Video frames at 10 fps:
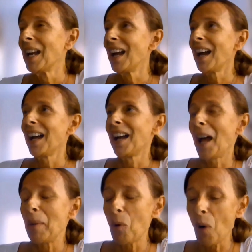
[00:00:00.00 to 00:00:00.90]

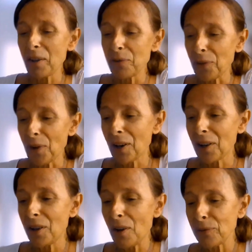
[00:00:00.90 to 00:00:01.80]
I'm quite
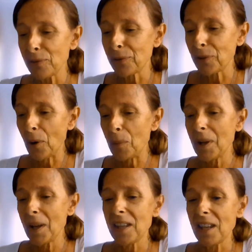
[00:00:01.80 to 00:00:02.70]
far
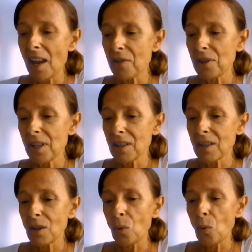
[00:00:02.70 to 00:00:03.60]
from the
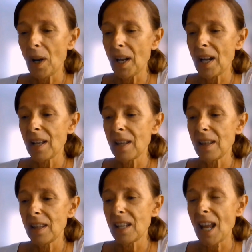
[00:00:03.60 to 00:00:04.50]
areas where
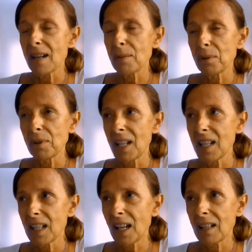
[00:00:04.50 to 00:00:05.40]
the edible
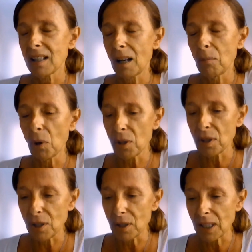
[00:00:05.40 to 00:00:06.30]
insects are
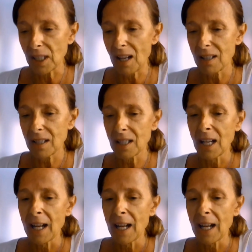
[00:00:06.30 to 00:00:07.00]
most utilized.